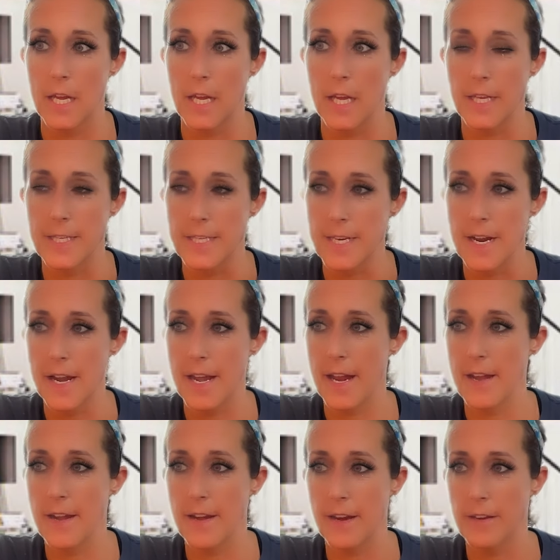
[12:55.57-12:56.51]
It's
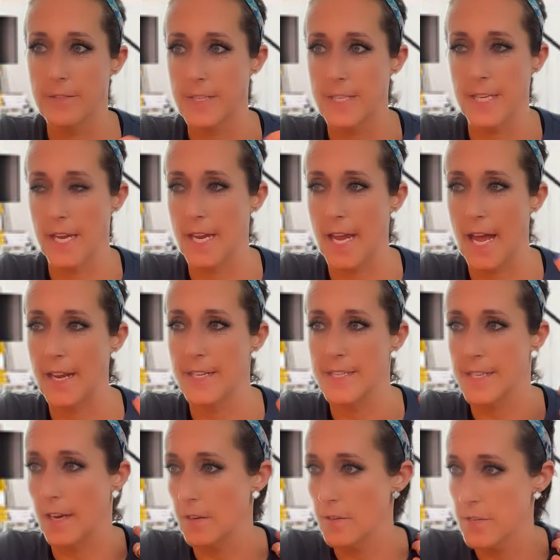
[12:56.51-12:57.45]
like at
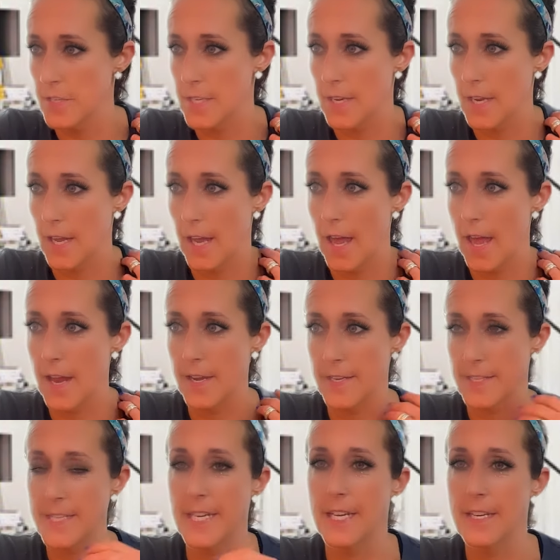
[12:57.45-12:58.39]
his house and
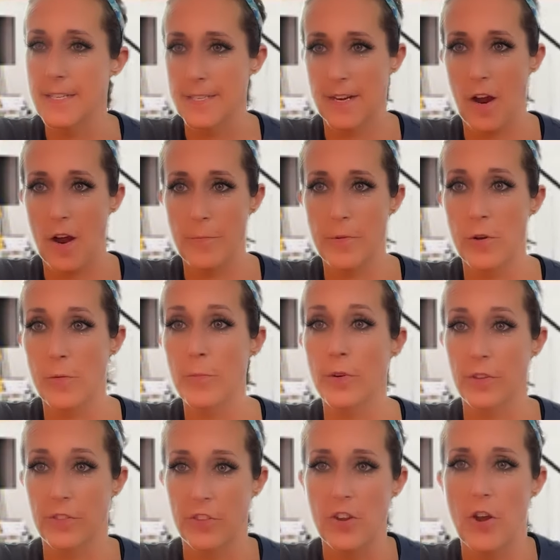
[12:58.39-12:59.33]
it's in his cop
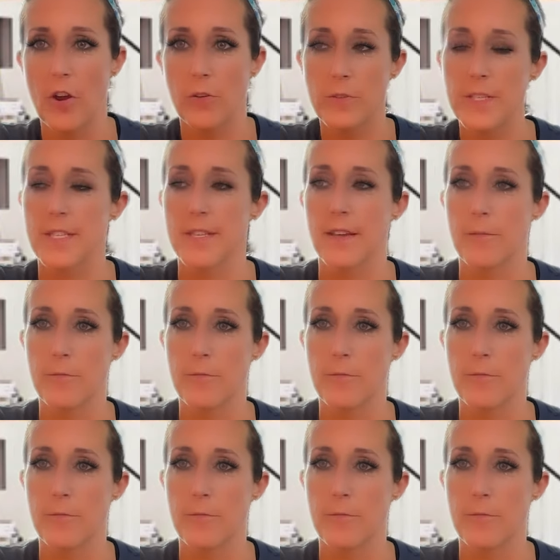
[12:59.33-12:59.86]
notebook, the notes that